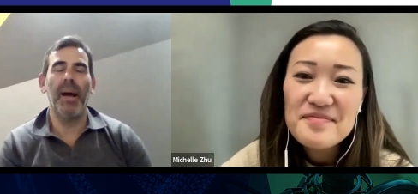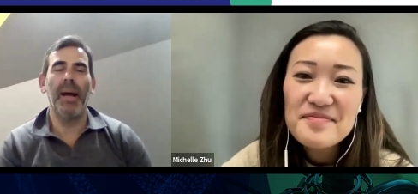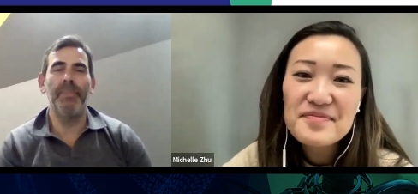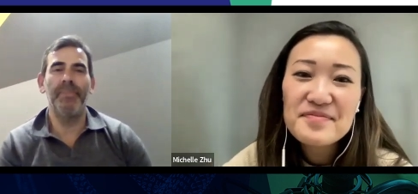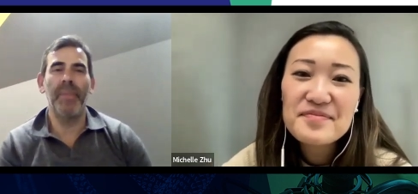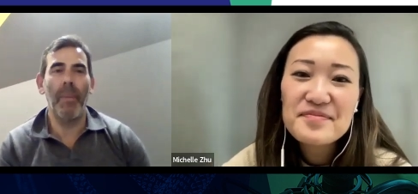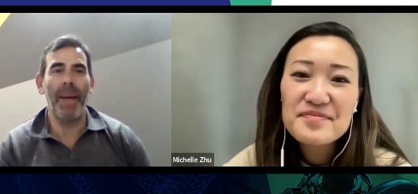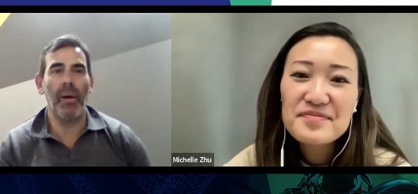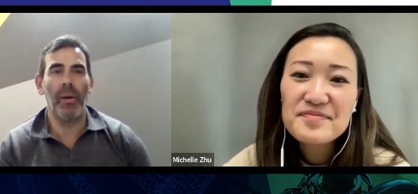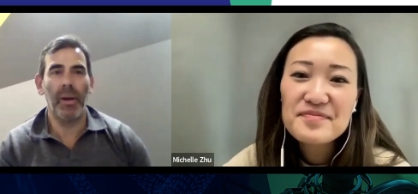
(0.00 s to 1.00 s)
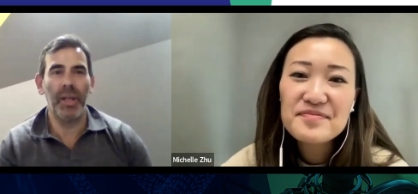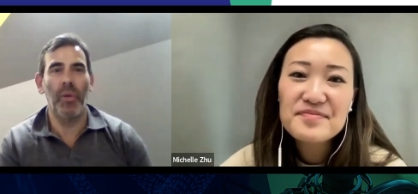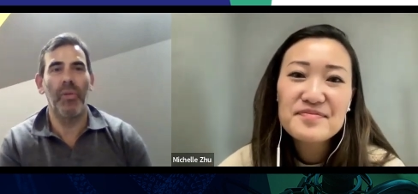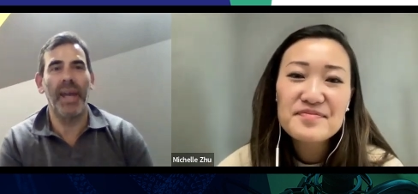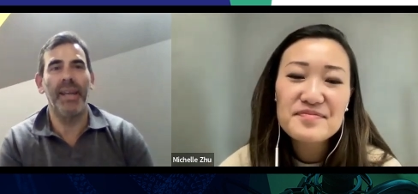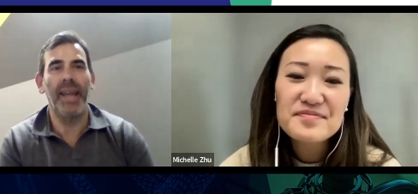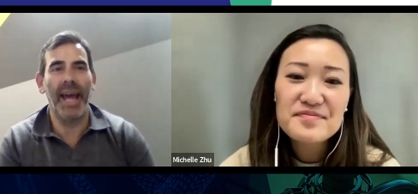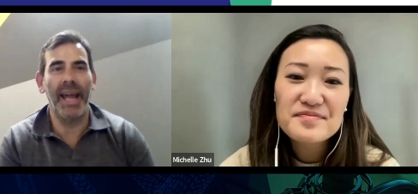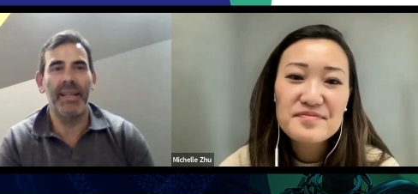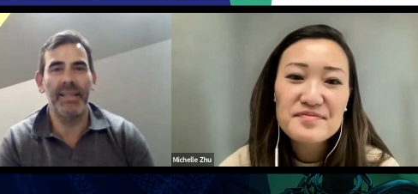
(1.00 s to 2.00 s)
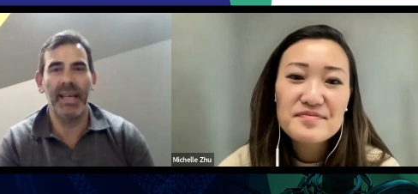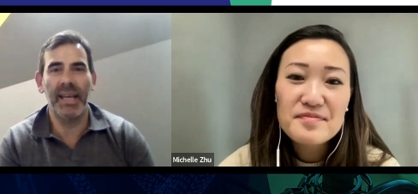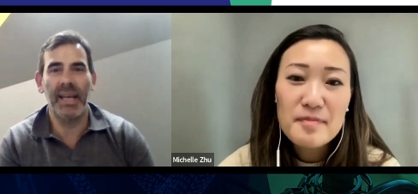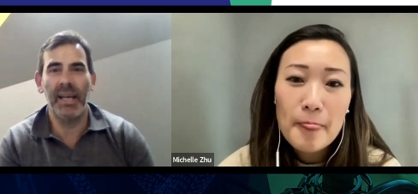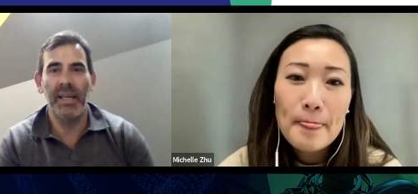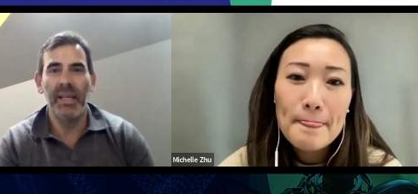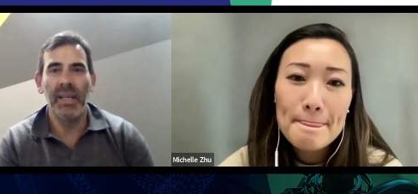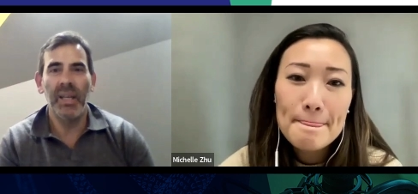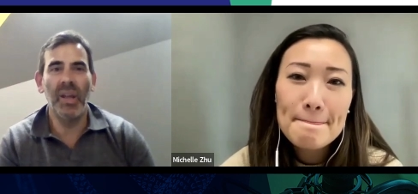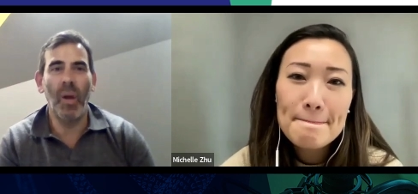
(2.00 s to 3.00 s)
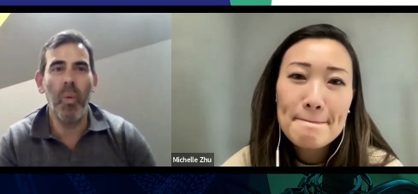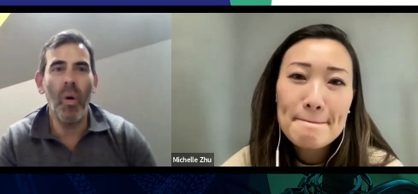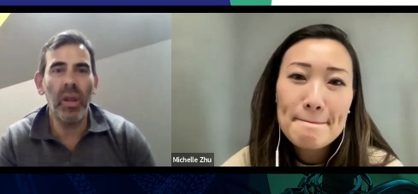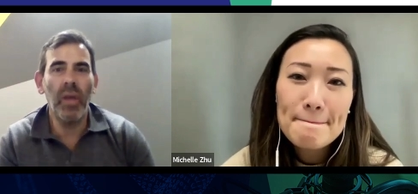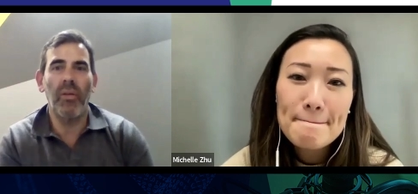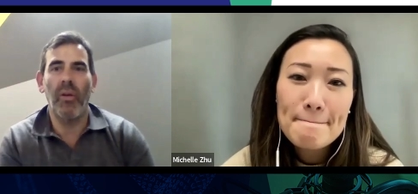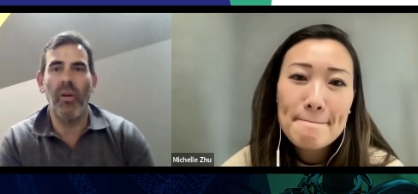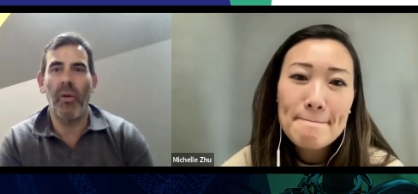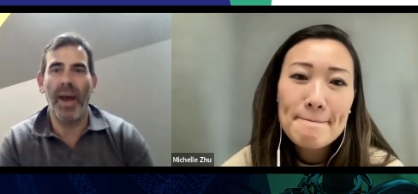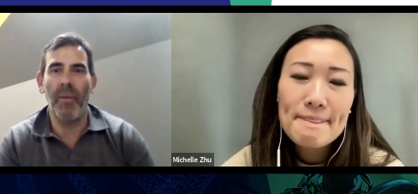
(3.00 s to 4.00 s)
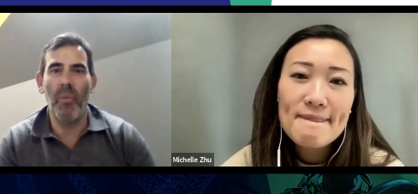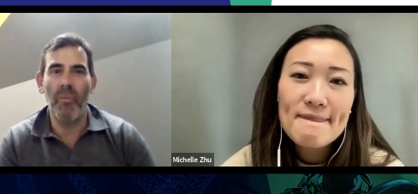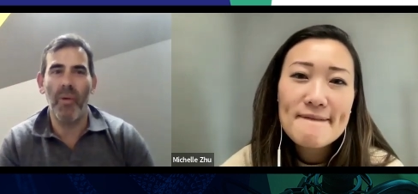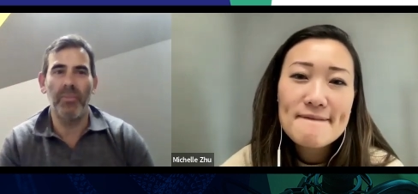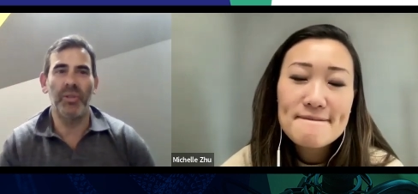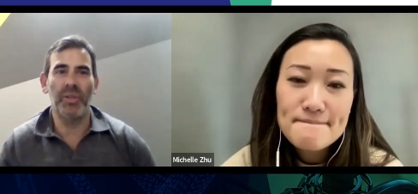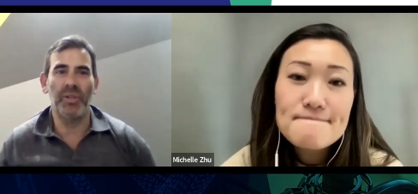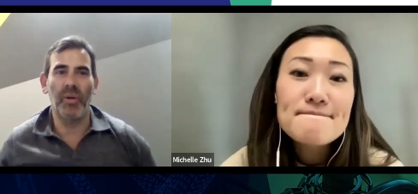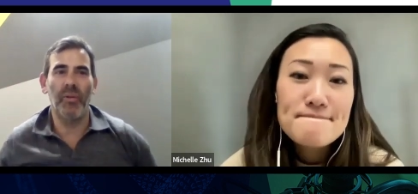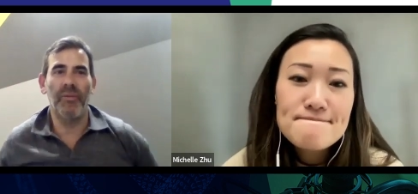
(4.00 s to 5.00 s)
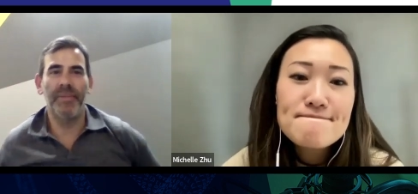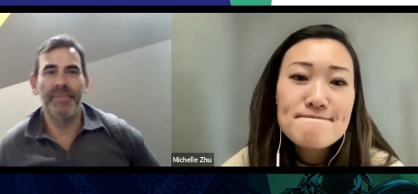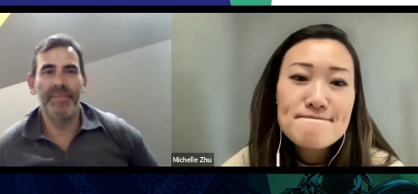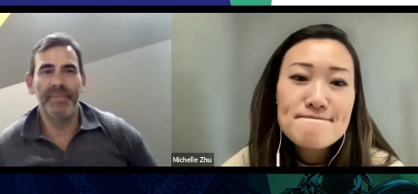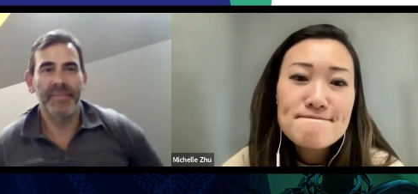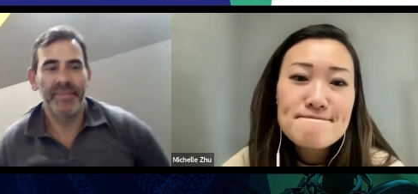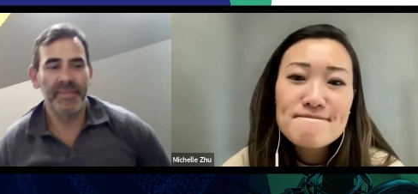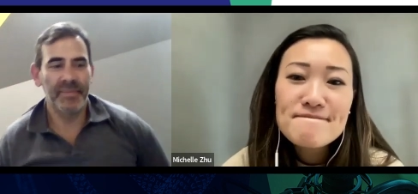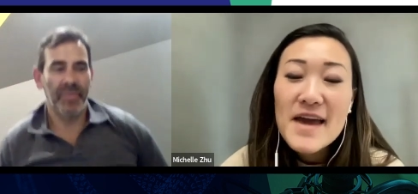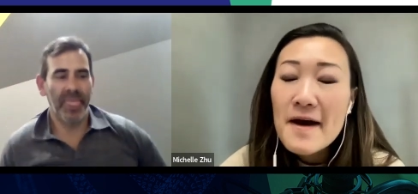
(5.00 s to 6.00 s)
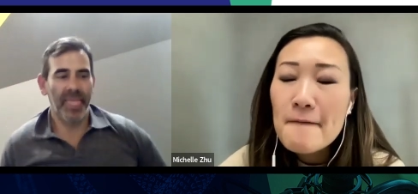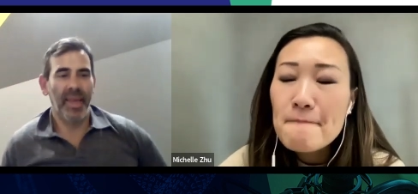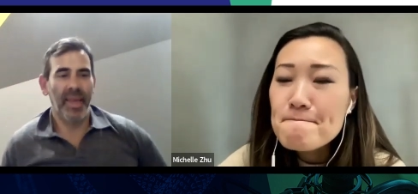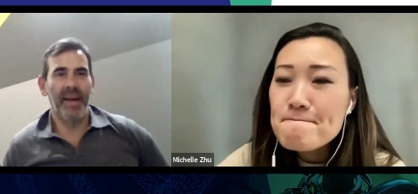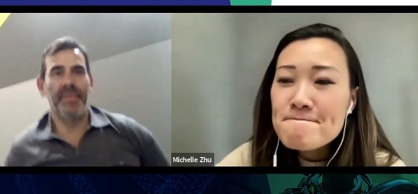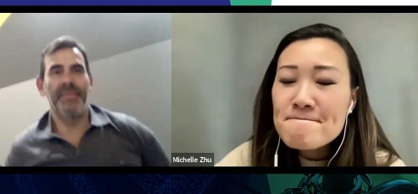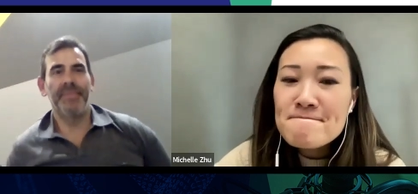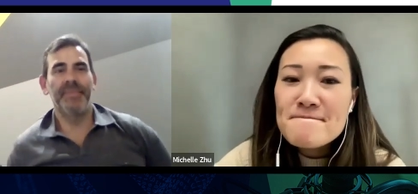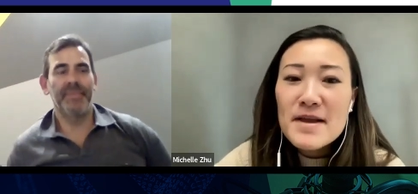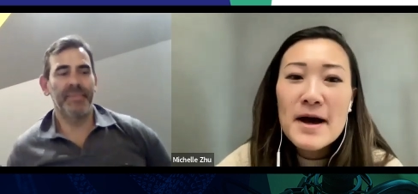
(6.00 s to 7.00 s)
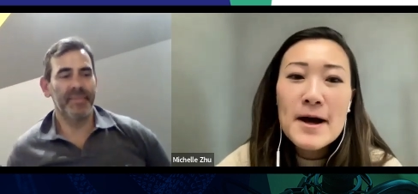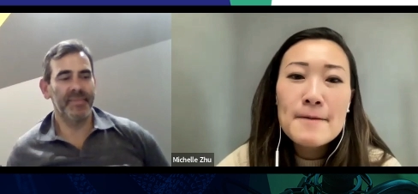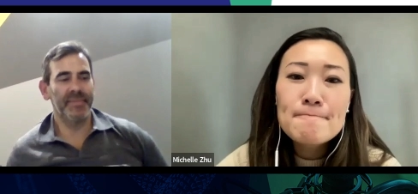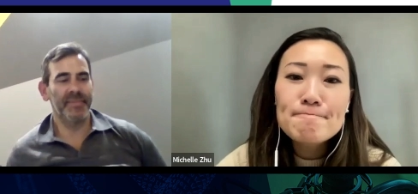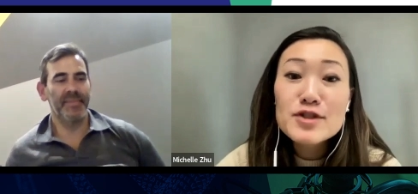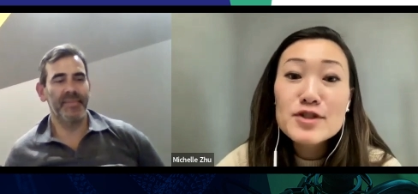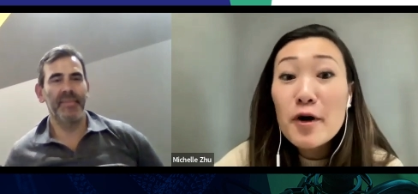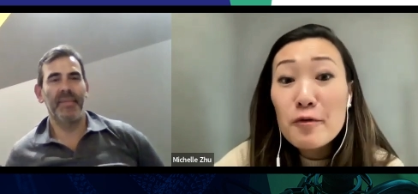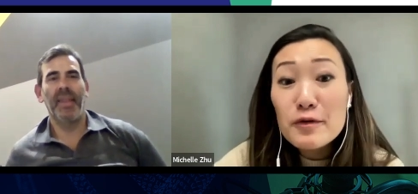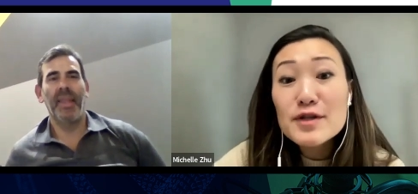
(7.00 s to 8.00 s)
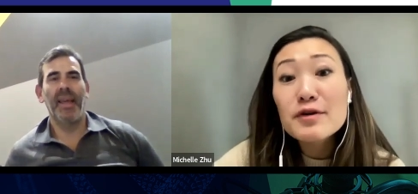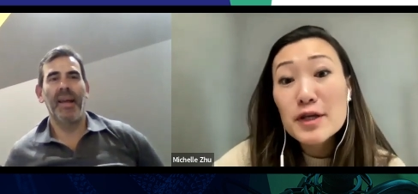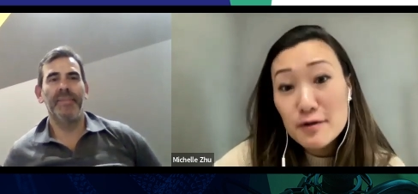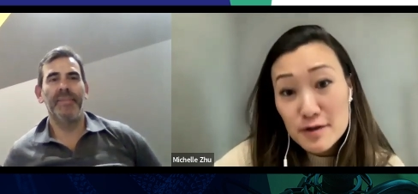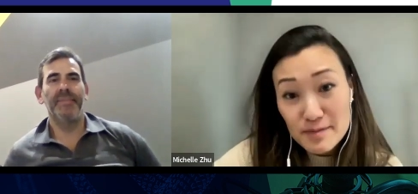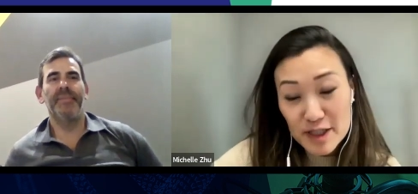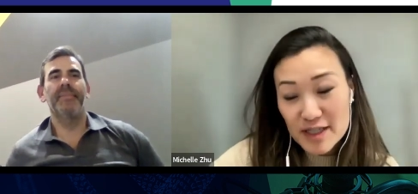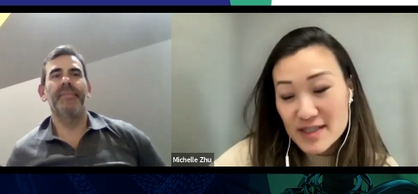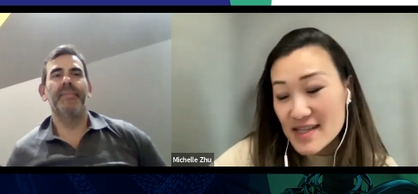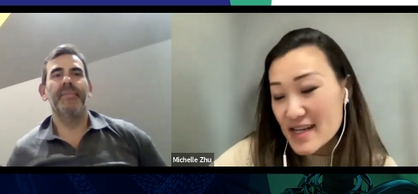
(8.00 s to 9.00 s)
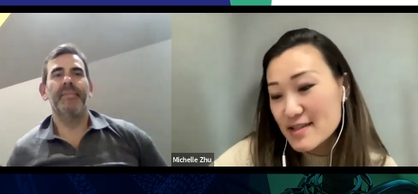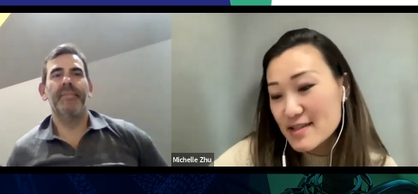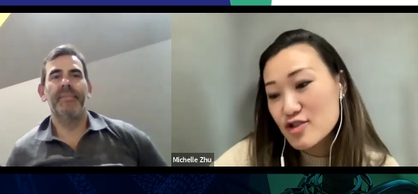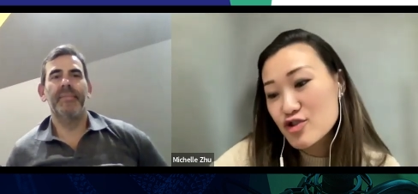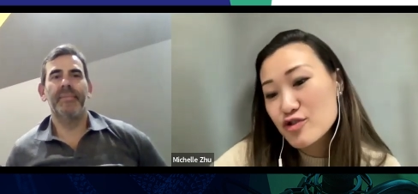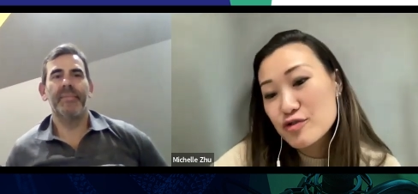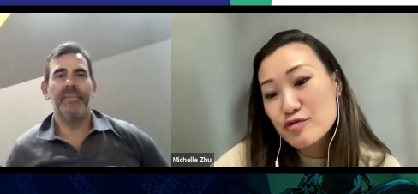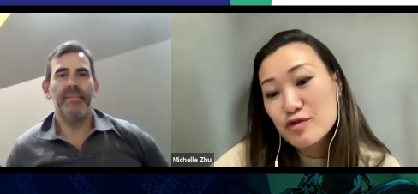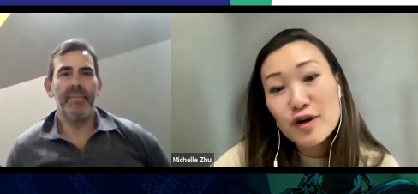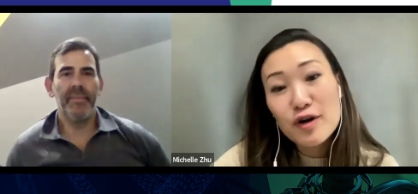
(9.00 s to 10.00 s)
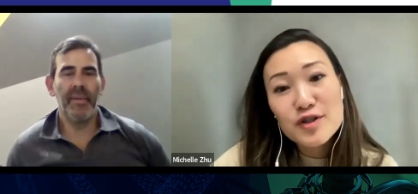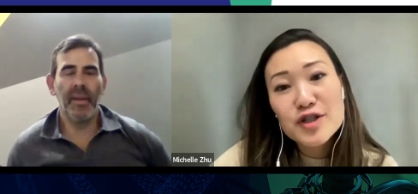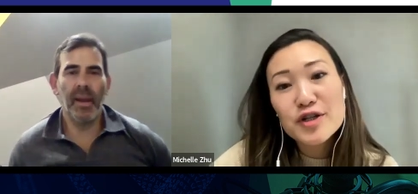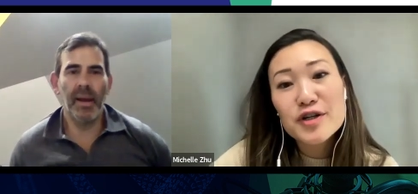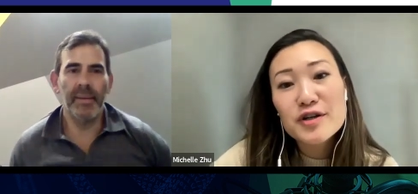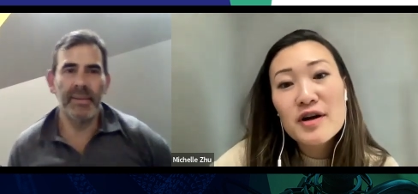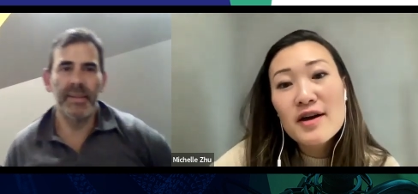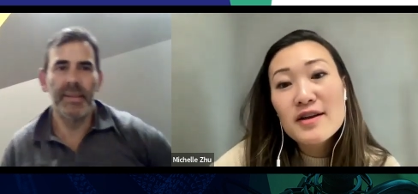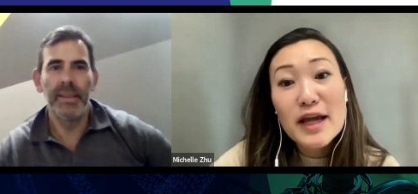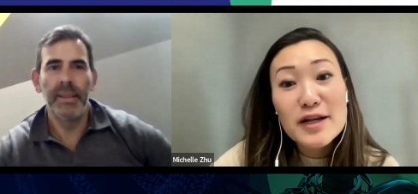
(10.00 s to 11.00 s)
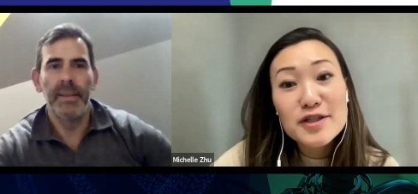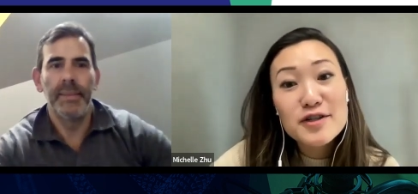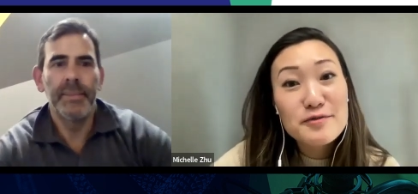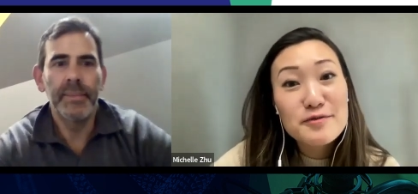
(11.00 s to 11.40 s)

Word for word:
Speaker 1: um, about Huue then and uh, you know what you do and what problems you solve
Speaker 2: yeah um, so so Huue's mission is to culture nature's